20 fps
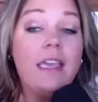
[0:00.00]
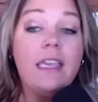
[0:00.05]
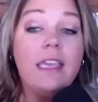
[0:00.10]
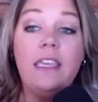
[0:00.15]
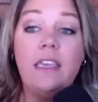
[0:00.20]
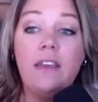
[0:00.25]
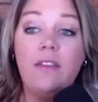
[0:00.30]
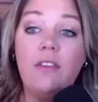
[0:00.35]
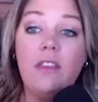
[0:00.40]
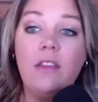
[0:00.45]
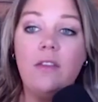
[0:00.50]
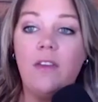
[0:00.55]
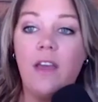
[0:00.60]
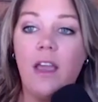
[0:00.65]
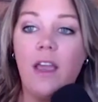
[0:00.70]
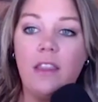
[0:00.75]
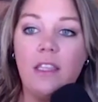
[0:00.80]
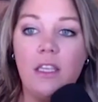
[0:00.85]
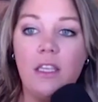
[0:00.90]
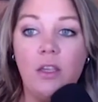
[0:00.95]
given the
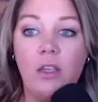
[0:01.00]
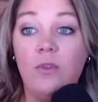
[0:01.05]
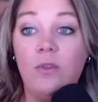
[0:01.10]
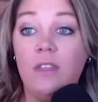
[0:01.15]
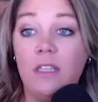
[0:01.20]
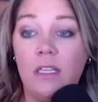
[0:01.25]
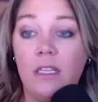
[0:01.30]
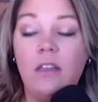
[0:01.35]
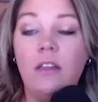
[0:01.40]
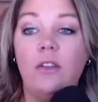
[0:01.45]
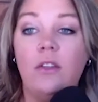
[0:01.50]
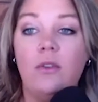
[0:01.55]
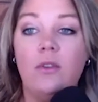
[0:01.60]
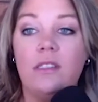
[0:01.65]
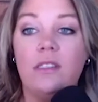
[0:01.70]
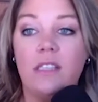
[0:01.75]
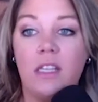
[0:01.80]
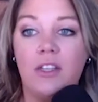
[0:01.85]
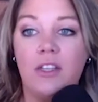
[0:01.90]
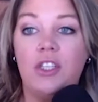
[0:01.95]
fact that you did lose
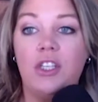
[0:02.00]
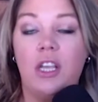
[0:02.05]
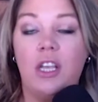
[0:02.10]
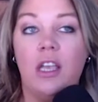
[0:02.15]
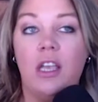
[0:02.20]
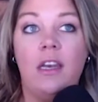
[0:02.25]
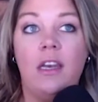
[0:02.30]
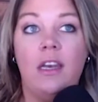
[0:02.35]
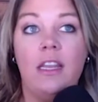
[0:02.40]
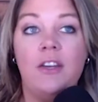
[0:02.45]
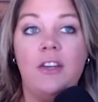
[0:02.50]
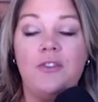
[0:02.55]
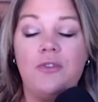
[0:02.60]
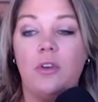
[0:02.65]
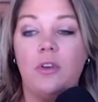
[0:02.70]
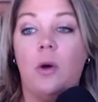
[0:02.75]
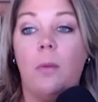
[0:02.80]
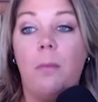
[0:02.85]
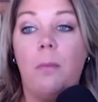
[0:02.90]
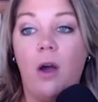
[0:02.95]
such an
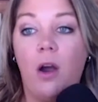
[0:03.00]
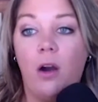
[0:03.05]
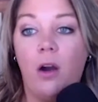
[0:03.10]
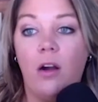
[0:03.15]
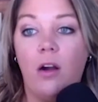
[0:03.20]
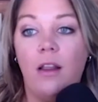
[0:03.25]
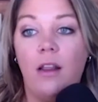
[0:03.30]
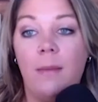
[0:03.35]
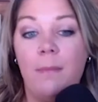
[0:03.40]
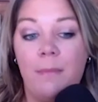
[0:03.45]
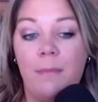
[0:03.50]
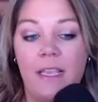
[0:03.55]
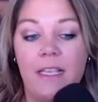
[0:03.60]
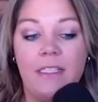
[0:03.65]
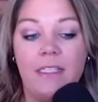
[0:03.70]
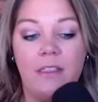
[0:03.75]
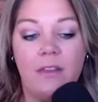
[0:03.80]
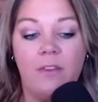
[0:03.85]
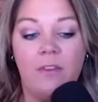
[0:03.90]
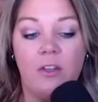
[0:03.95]
integral part and
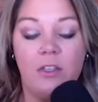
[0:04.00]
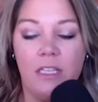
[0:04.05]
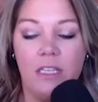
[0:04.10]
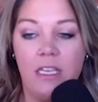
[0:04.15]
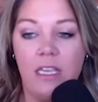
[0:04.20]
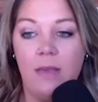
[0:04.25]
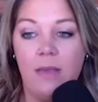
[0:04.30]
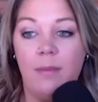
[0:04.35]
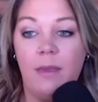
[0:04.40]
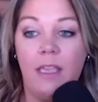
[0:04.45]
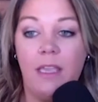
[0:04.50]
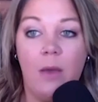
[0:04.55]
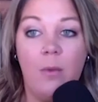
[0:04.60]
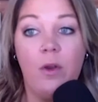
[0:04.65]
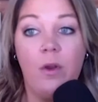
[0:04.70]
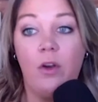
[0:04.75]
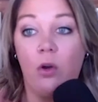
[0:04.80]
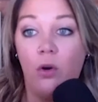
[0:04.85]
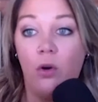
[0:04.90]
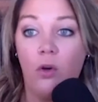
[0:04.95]
piece of your team, again,
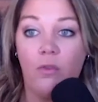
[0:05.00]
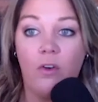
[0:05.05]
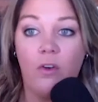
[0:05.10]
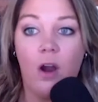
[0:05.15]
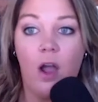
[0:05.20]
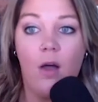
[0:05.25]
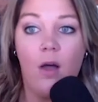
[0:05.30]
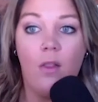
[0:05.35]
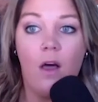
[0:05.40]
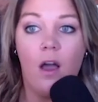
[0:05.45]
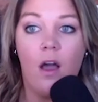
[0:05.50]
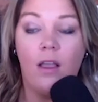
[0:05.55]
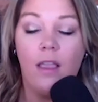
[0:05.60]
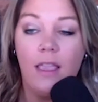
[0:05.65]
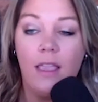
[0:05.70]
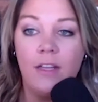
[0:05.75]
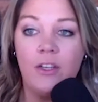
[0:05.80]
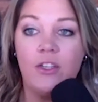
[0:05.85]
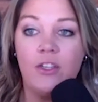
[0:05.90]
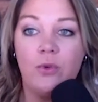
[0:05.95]
we don't know for how long
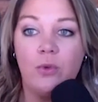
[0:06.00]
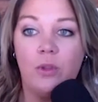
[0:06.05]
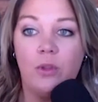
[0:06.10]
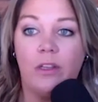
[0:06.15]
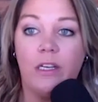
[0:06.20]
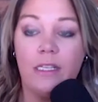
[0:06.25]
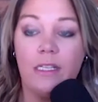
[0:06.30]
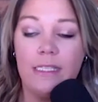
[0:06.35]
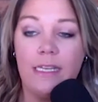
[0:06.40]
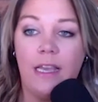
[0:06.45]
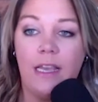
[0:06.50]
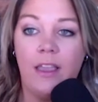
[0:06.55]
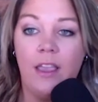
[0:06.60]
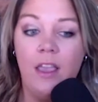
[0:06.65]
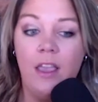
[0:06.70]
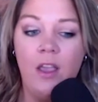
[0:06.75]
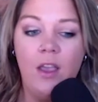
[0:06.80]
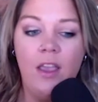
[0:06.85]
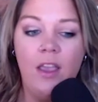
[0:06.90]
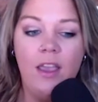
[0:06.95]
in Joel Eriksson Ek,
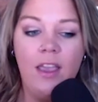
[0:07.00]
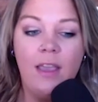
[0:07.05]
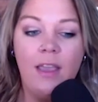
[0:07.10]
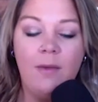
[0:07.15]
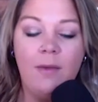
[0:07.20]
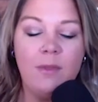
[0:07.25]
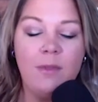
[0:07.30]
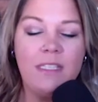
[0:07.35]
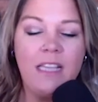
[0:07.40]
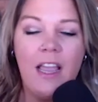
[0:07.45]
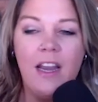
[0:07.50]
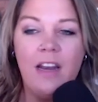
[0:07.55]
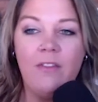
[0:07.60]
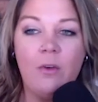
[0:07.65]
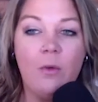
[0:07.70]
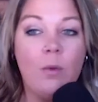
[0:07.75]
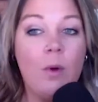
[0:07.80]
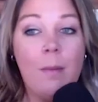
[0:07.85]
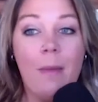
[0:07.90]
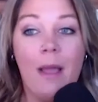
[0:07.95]
it was kind of
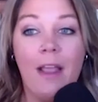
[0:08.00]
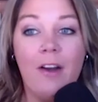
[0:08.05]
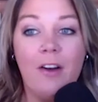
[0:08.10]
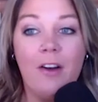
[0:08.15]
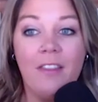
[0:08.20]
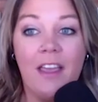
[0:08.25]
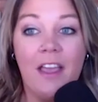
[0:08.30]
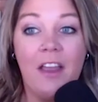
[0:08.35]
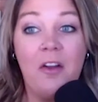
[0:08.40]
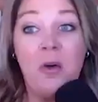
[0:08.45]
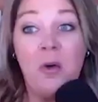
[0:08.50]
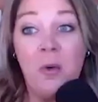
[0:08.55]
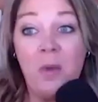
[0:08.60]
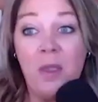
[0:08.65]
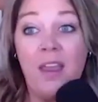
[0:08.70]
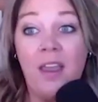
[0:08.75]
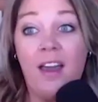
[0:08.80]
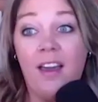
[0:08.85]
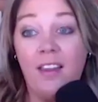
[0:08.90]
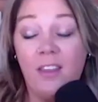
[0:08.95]
a reminder that, oh,
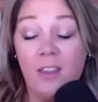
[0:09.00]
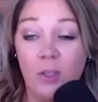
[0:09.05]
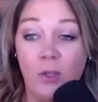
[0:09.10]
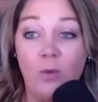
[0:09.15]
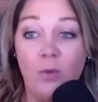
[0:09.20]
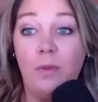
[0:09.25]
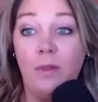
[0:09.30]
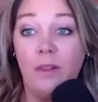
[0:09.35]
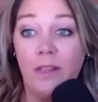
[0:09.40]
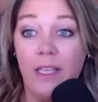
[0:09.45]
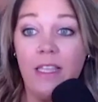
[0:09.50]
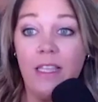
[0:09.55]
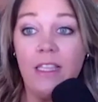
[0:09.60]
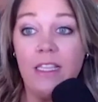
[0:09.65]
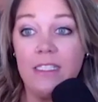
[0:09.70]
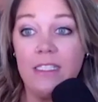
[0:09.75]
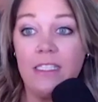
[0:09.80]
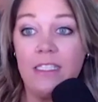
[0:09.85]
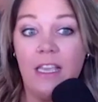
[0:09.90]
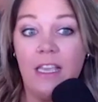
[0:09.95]
yeah, you play
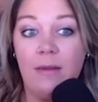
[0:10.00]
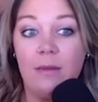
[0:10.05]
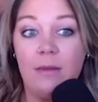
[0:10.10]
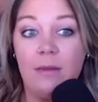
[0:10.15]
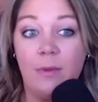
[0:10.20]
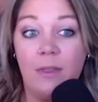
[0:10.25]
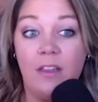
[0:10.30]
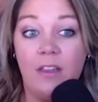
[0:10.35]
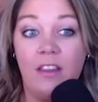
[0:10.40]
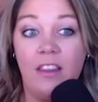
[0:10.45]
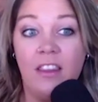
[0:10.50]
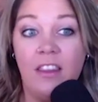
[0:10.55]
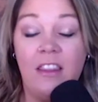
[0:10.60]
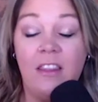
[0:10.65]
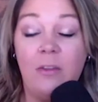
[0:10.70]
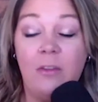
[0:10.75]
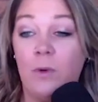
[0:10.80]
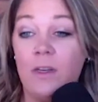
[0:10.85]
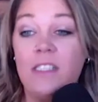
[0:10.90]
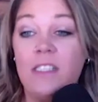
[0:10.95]
these games, but
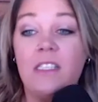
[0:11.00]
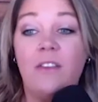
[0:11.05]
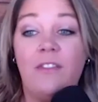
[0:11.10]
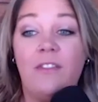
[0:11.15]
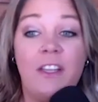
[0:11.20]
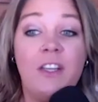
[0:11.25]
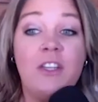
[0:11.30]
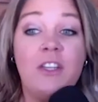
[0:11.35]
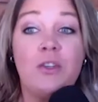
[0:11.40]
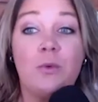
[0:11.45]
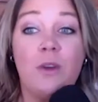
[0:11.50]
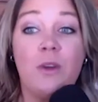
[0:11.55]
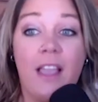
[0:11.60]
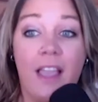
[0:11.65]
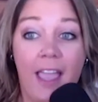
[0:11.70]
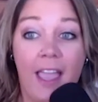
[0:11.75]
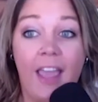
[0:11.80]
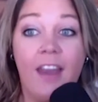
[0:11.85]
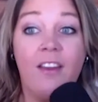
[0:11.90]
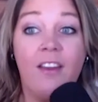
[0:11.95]
the risk of injury
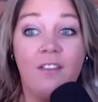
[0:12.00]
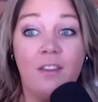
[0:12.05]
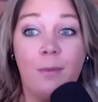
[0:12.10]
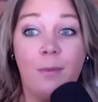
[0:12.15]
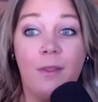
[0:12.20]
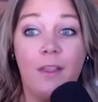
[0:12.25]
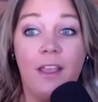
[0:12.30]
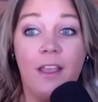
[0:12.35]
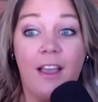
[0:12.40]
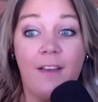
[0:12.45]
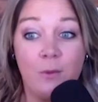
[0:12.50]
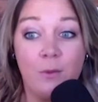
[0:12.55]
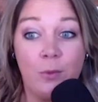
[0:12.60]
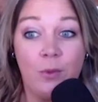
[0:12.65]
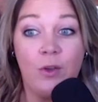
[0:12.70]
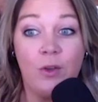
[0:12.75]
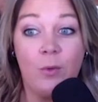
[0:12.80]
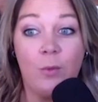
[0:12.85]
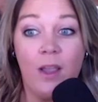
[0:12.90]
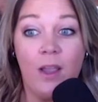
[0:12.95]
ahead of the playoffs
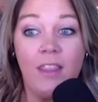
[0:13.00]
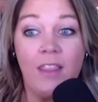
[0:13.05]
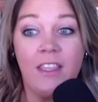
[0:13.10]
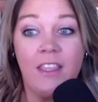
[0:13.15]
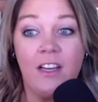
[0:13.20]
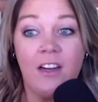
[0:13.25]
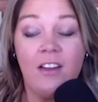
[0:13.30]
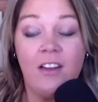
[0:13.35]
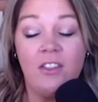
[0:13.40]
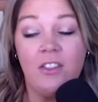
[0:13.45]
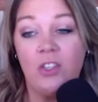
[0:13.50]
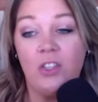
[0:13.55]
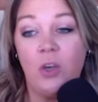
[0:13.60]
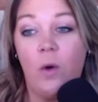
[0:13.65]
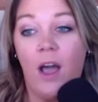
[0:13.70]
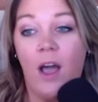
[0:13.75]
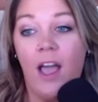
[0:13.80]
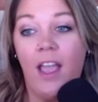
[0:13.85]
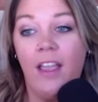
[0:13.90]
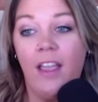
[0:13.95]
when they're right there is so
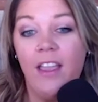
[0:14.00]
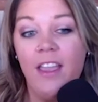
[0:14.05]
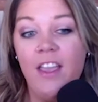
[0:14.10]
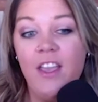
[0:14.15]
high.